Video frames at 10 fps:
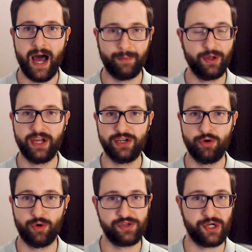Looking at
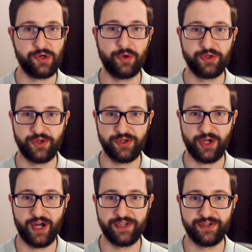tools like Google Search
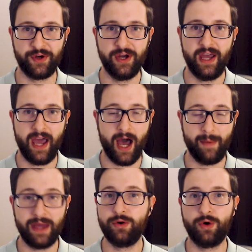Console
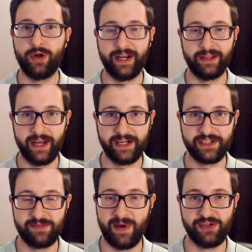and Google Analytics,
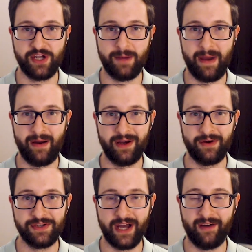especially comparing
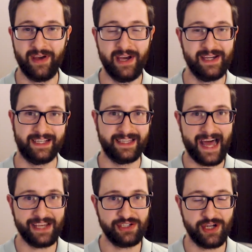yourself to
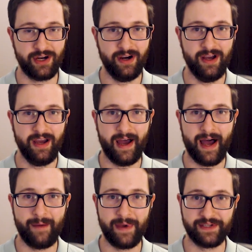last year,
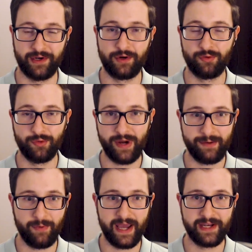is a
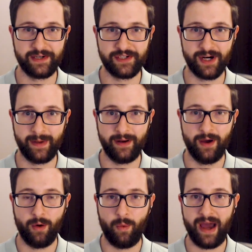great way to determine
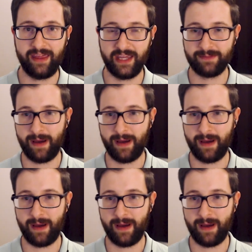why things might